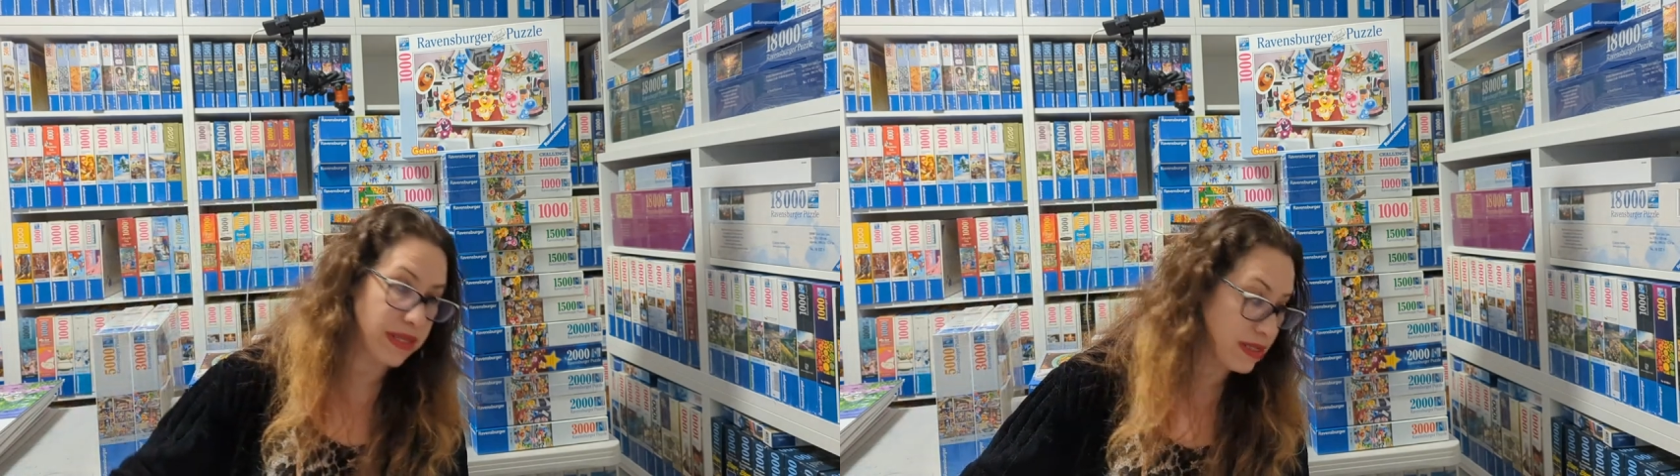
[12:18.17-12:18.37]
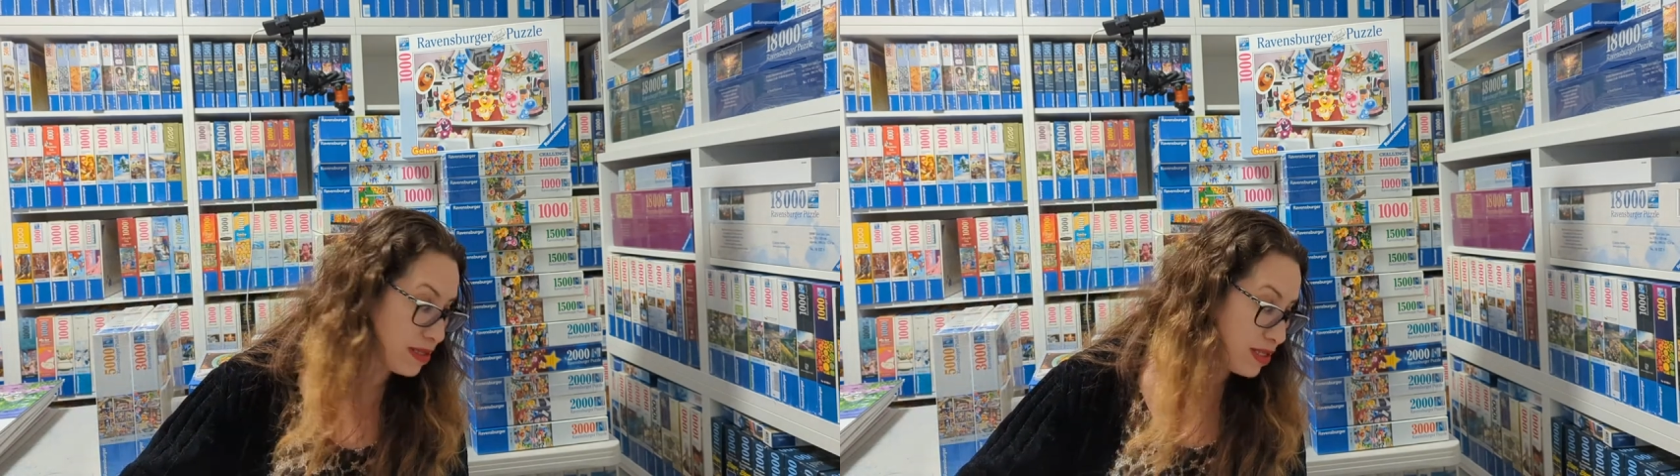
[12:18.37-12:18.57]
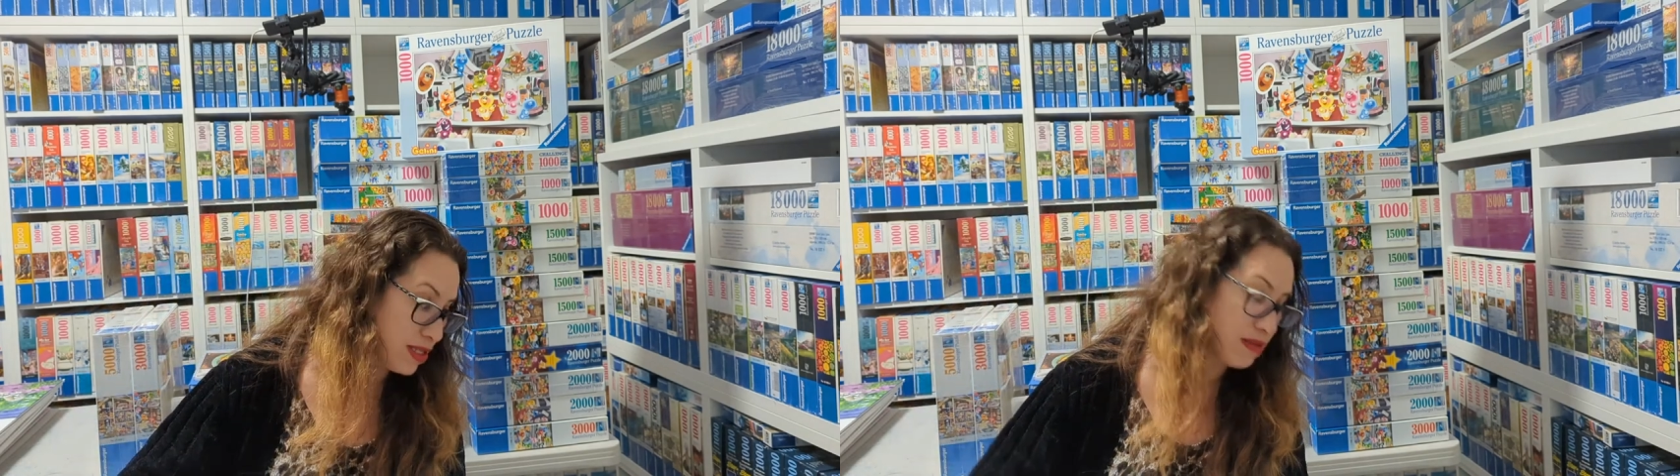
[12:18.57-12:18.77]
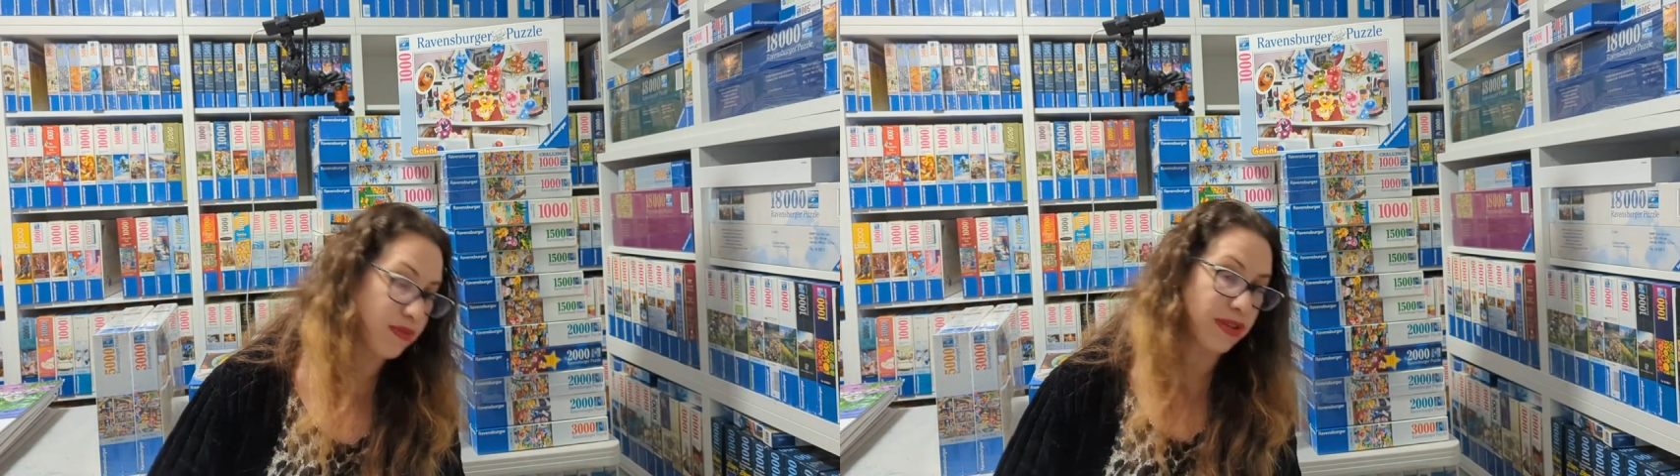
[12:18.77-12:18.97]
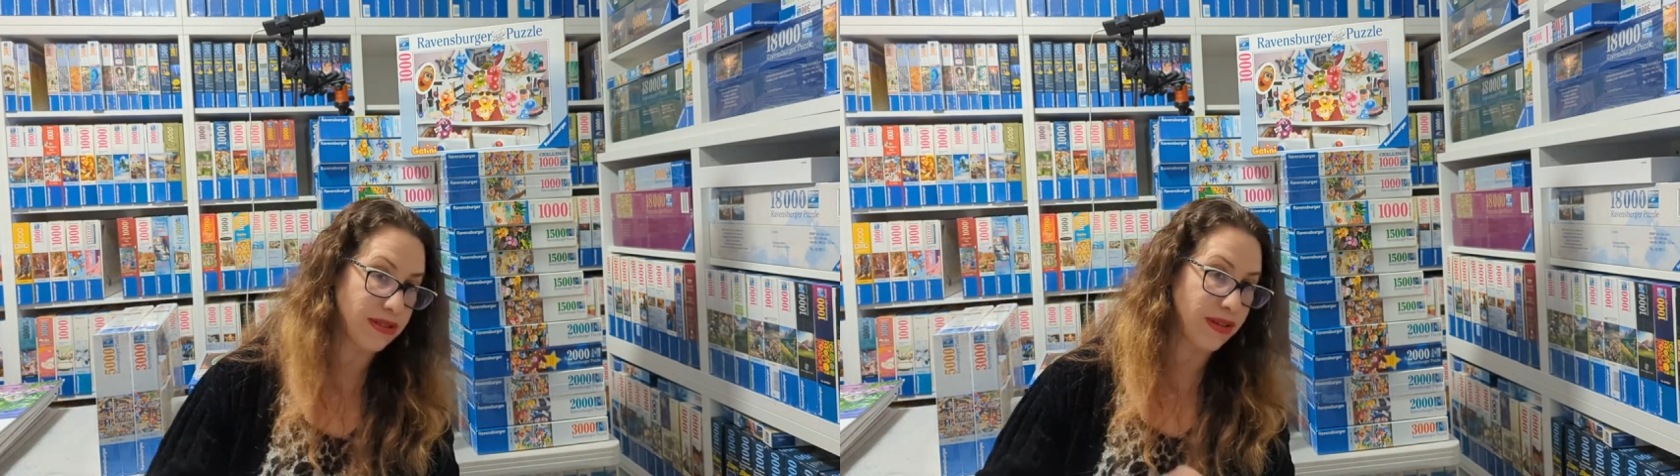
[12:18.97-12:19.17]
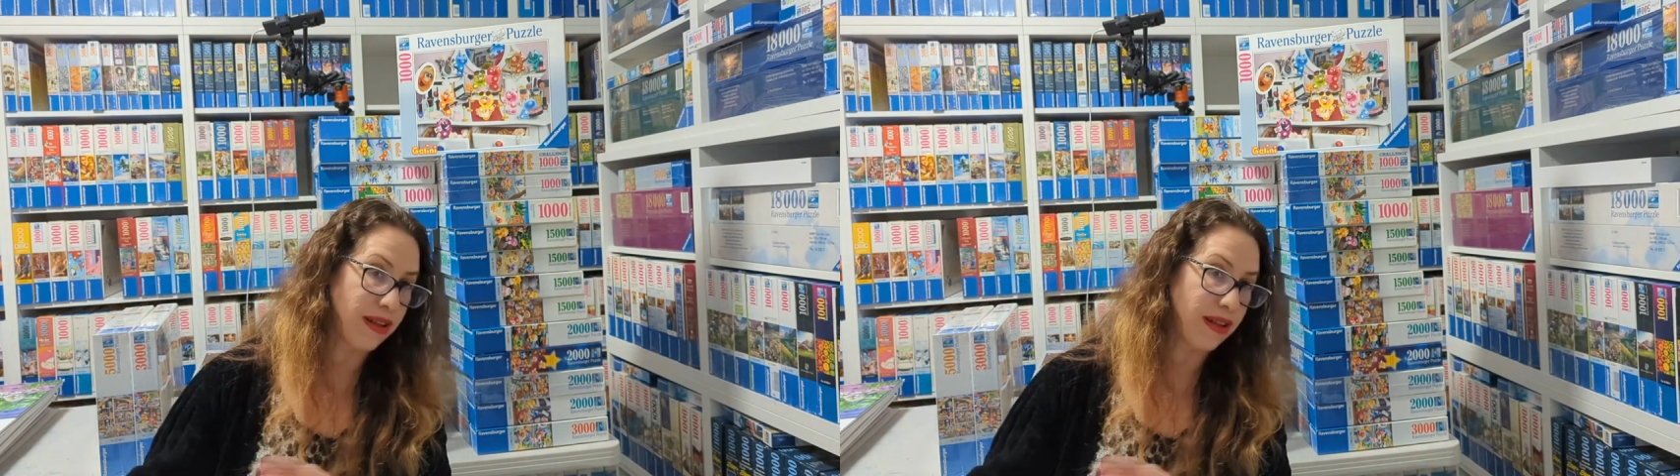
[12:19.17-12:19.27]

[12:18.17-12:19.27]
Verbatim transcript: puzzles, to do puzzle.